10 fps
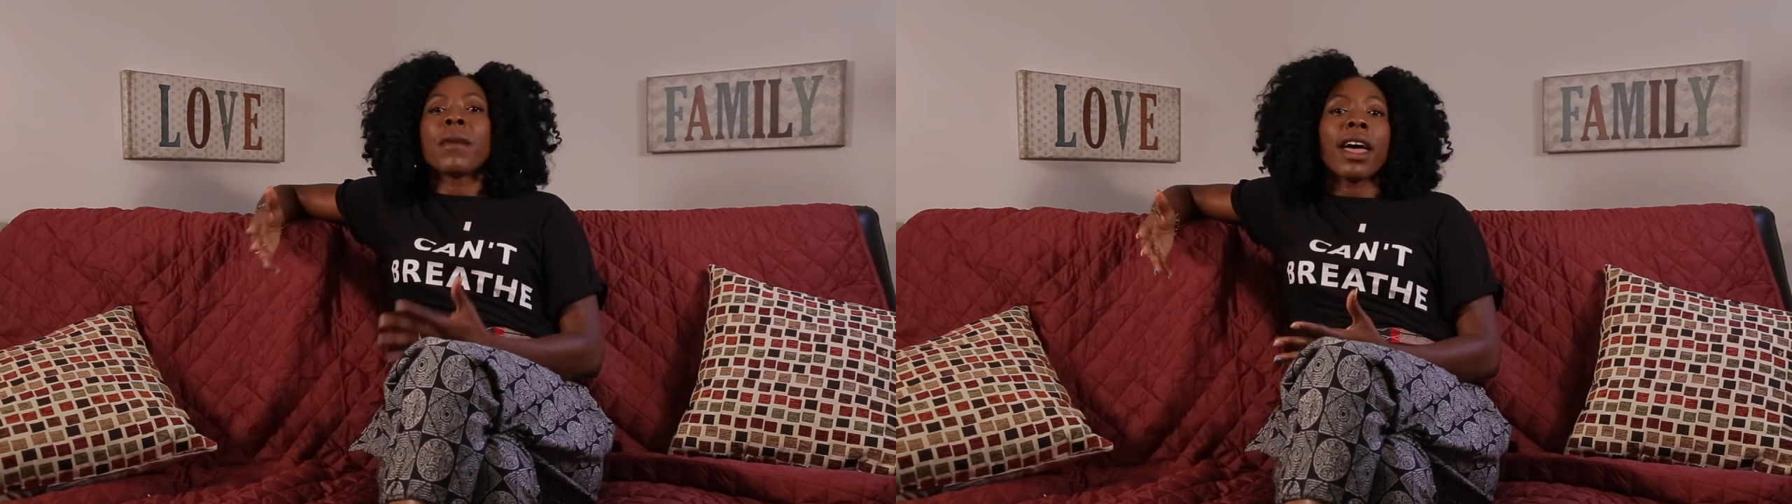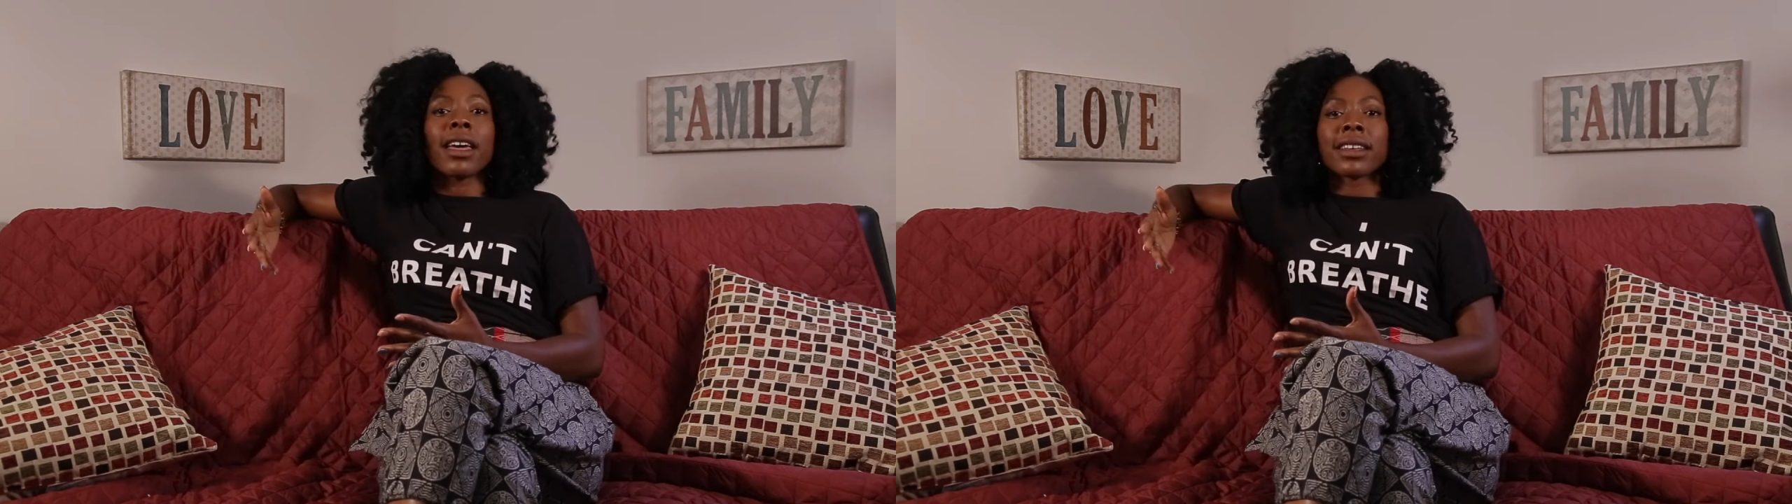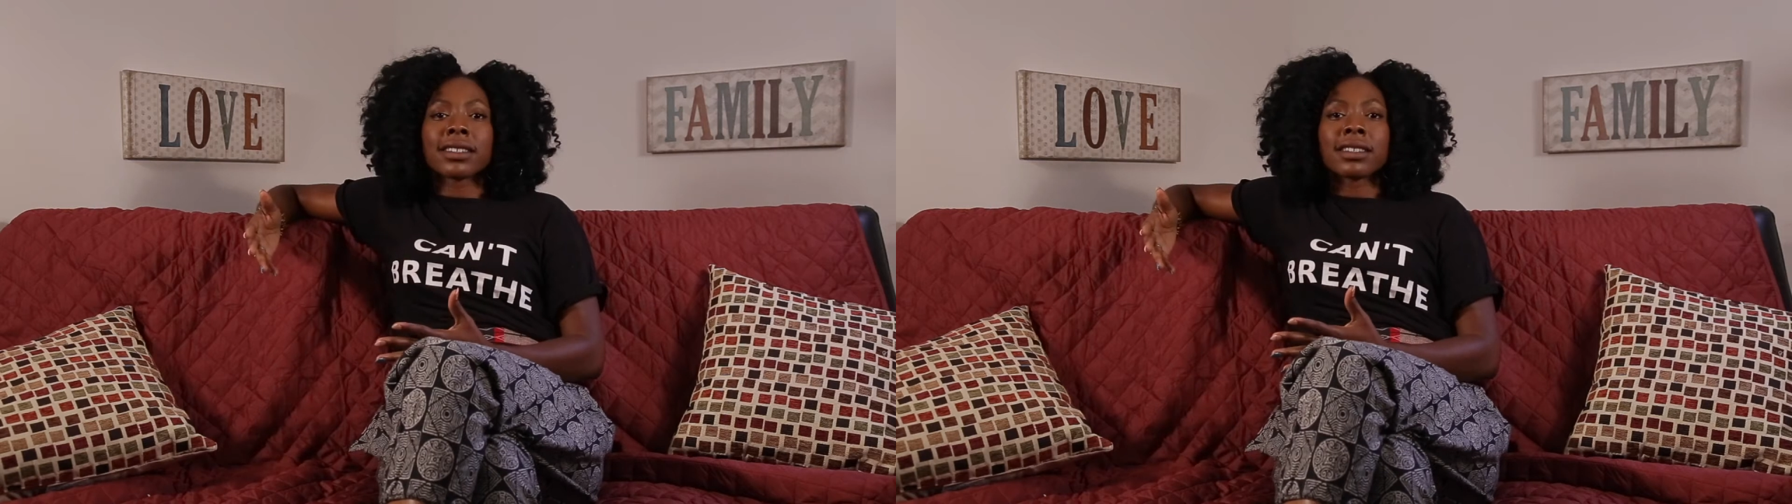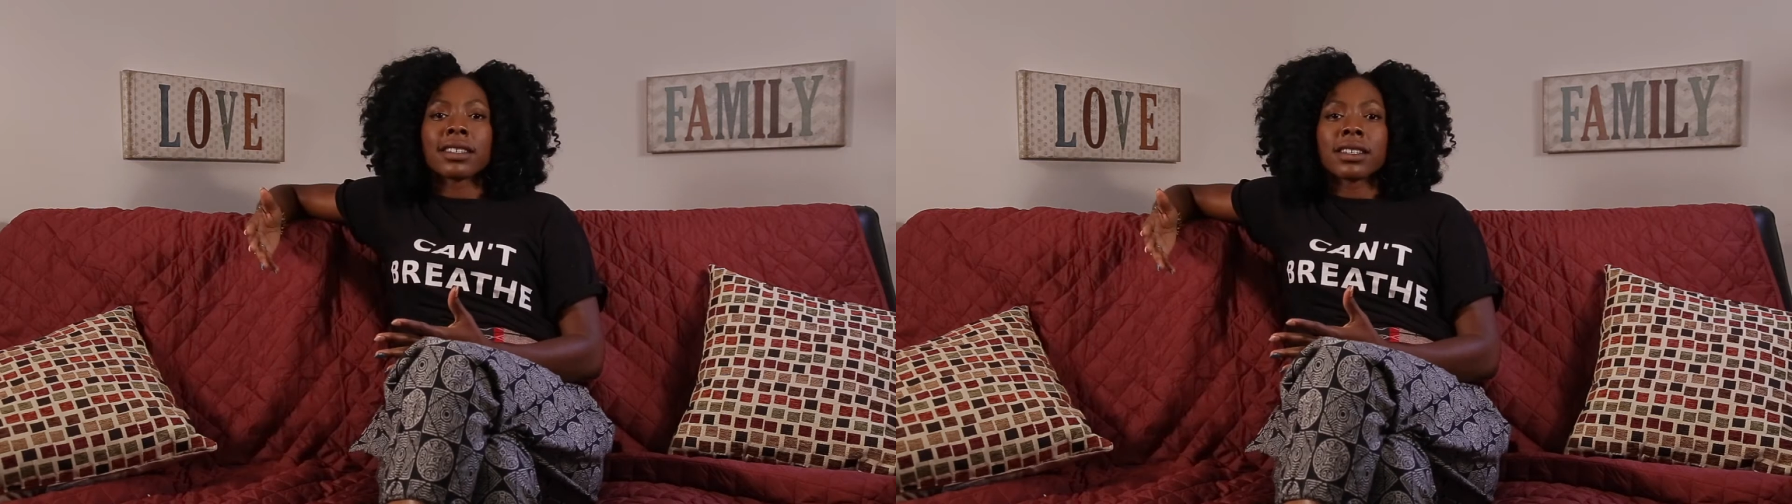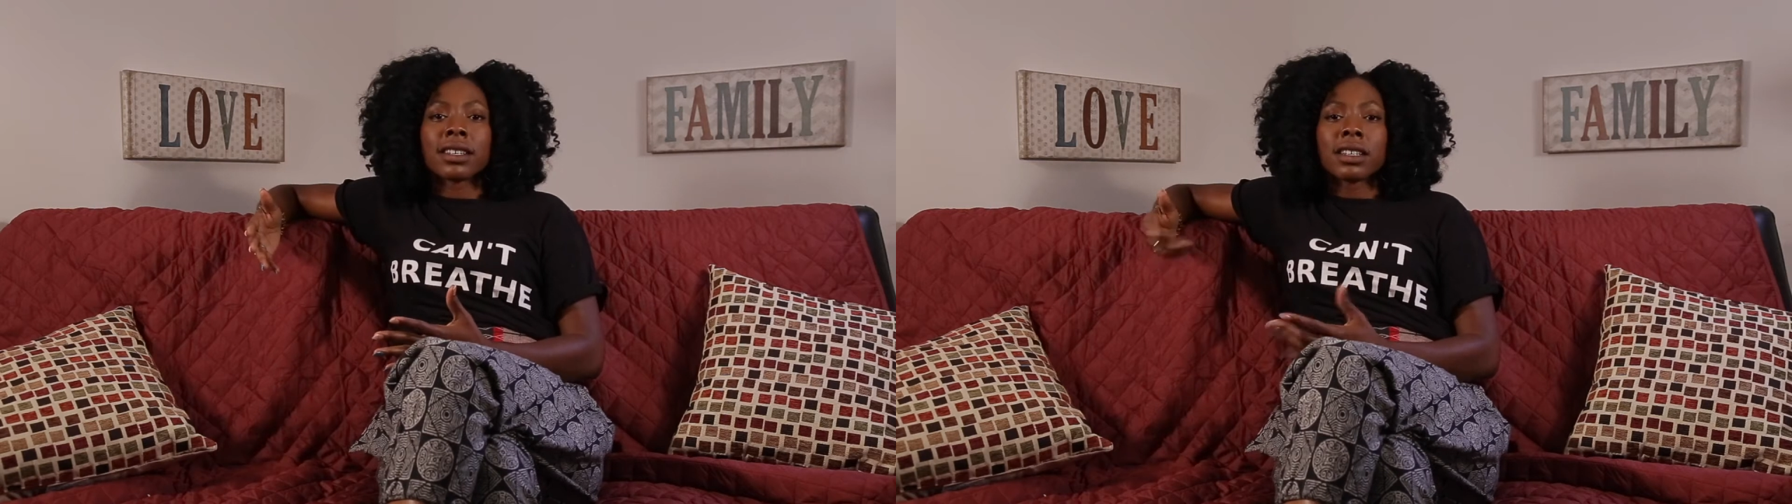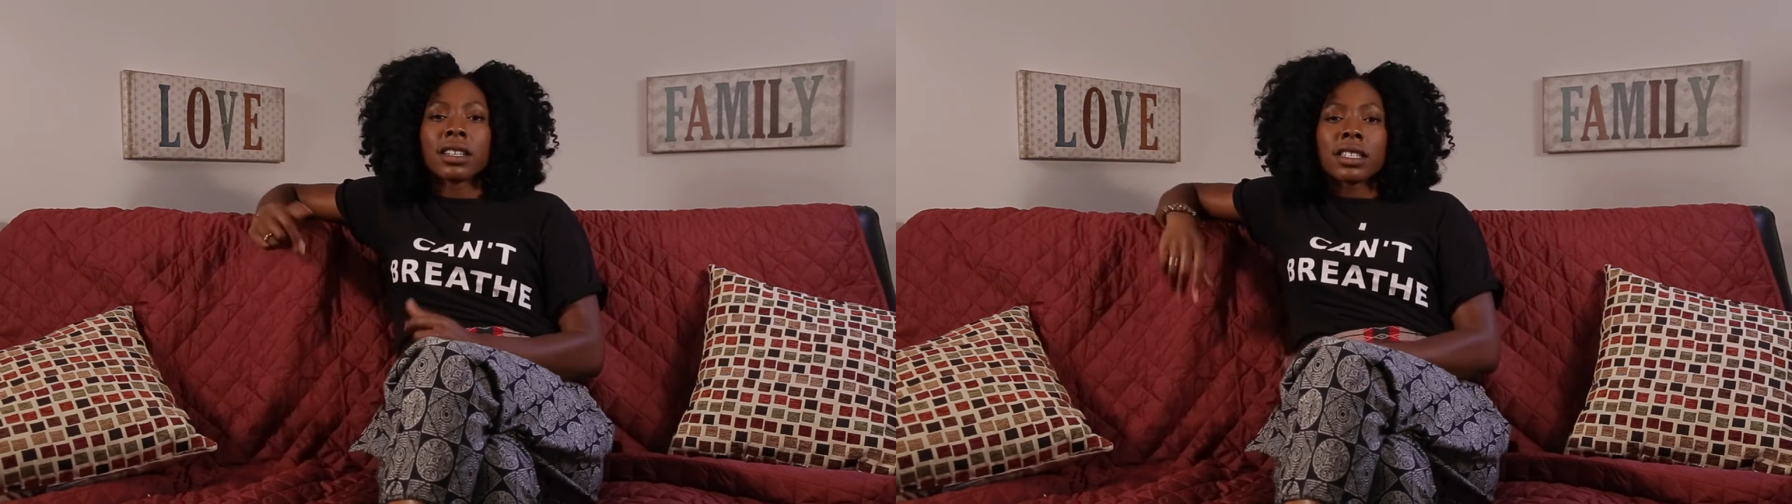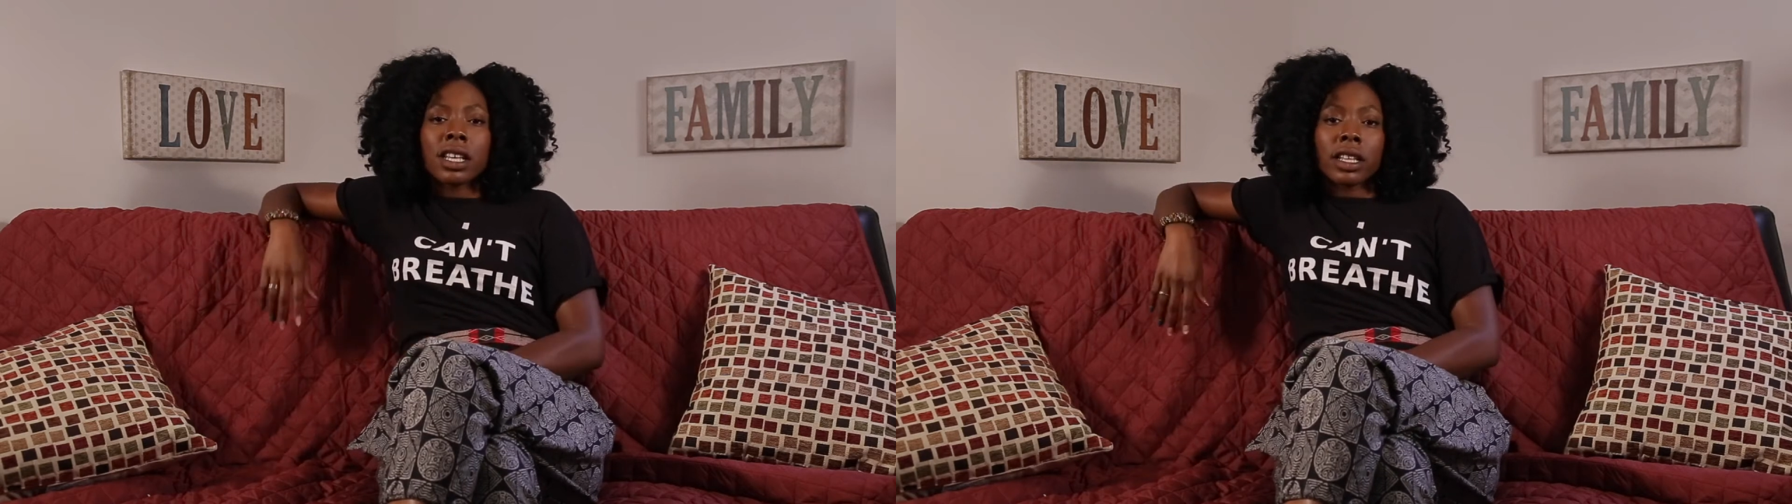X to